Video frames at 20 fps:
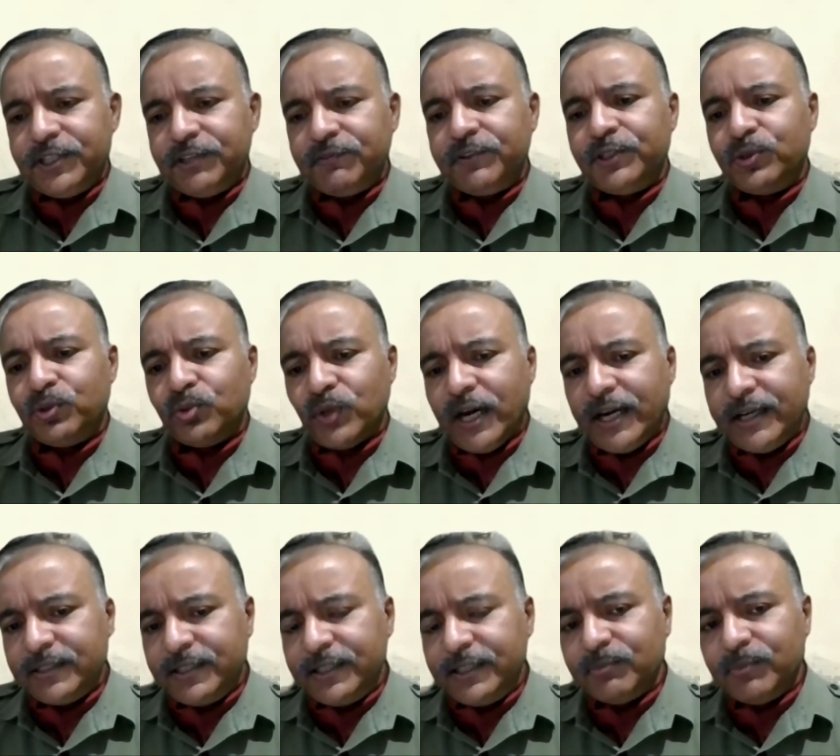did we do
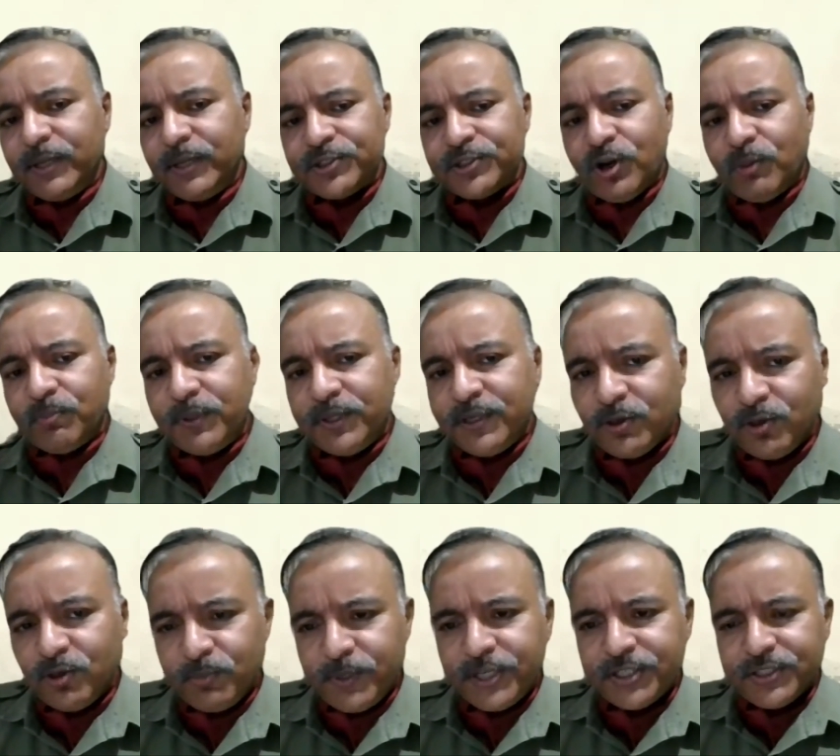right thing by
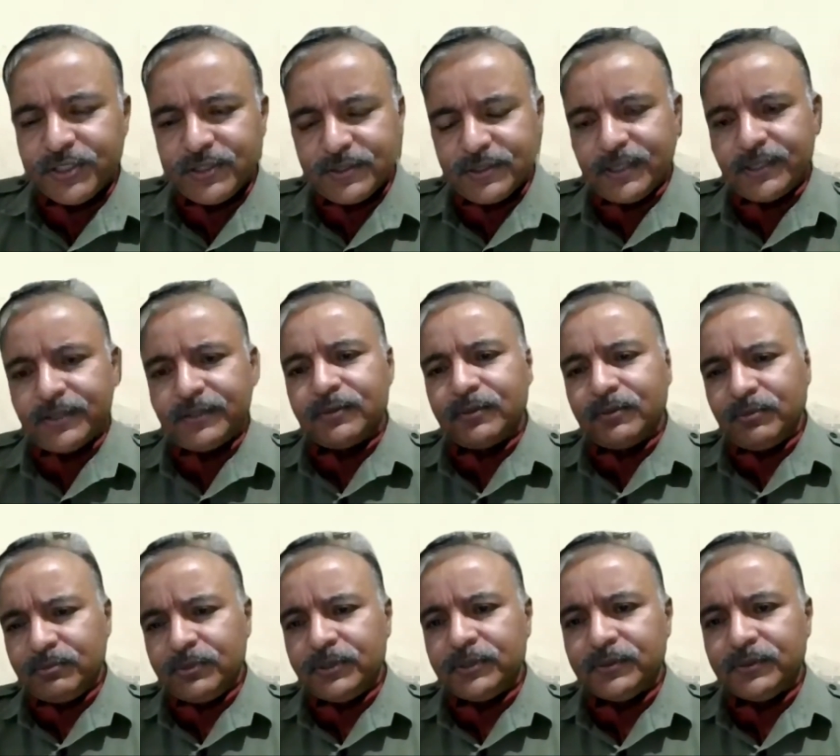stopping our operations?
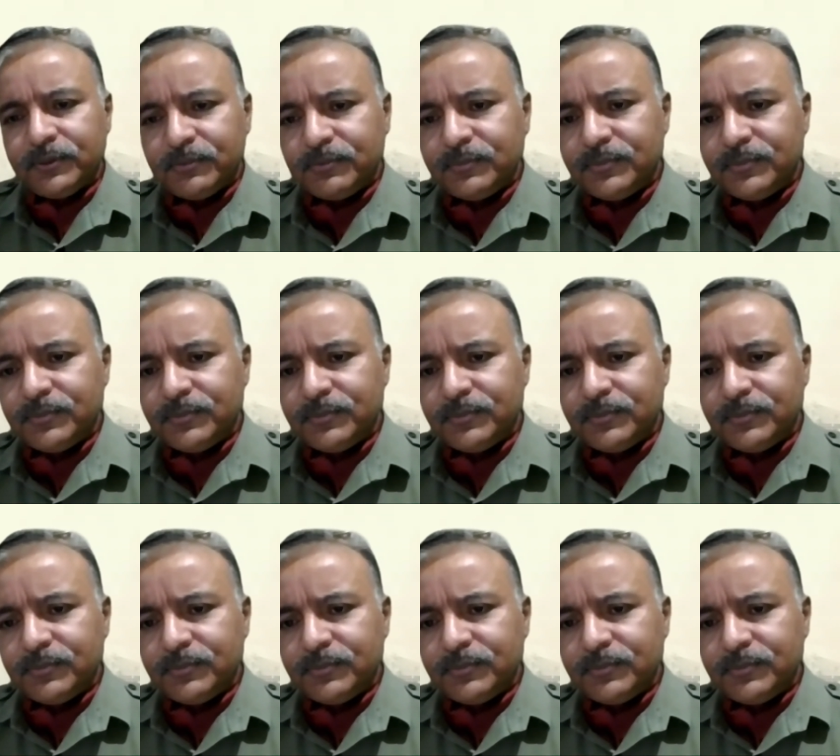And